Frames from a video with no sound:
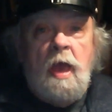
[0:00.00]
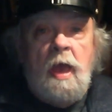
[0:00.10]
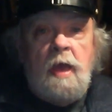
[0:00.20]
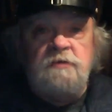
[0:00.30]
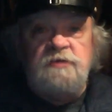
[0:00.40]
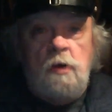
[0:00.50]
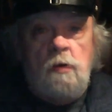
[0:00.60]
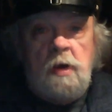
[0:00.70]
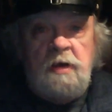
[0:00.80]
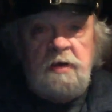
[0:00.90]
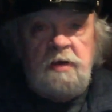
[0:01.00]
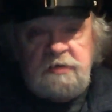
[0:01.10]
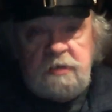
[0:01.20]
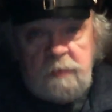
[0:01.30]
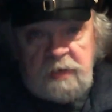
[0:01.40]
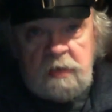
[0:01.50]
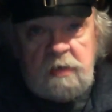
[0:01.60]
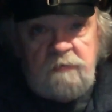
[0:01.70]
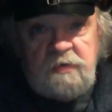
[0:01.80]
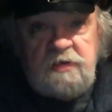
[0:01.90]
And so at the beginning
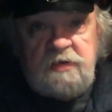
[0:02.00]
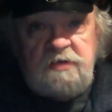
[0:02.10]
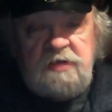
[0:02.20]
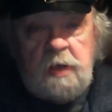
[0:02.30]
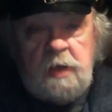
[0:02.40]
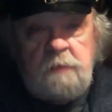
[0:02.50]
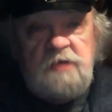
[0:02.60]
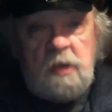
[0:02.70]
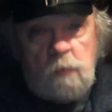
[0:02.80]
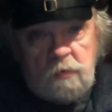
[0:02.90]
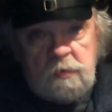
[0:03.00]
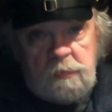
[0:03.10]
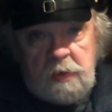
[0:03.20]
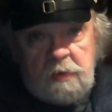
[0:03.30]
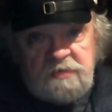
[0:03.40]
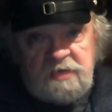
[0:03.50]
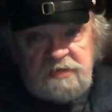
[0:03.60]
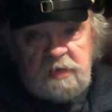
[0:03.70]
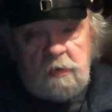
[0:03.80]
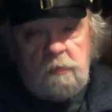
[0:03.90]
of each of these games, I warned the players. I
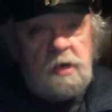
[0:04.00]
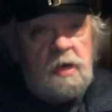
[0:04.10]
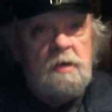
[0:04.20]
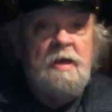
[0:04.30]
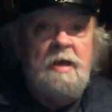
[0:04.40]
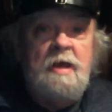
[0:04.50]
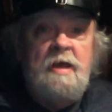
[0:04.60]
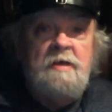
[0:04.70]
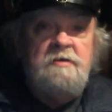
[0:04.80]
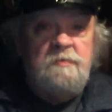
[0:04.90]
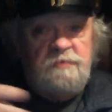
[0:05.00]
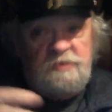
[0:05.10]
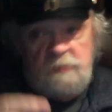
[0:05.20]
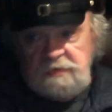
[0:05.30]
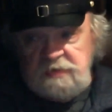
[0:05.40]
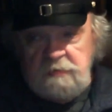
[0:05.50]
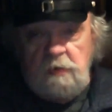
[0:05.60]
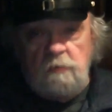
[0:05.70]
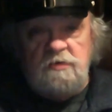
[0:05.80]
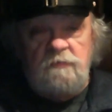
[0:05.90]
said, okay, especially
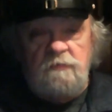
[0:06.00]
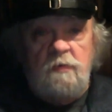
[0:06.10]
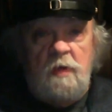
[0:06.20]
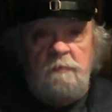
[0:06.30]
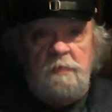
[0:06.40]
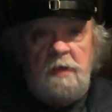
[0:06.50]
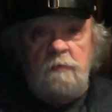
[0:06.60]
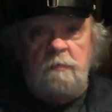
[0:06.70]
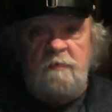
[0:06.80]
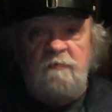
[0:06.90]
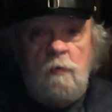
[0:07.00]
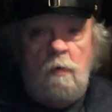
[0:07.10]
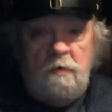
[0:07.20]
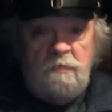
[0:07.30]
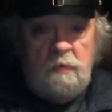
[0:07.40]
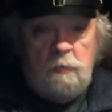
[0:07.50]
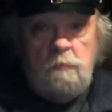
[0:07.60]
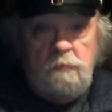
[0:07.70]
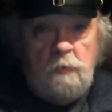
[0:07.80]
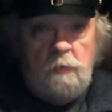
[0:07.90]
those of you that I played with before, and there were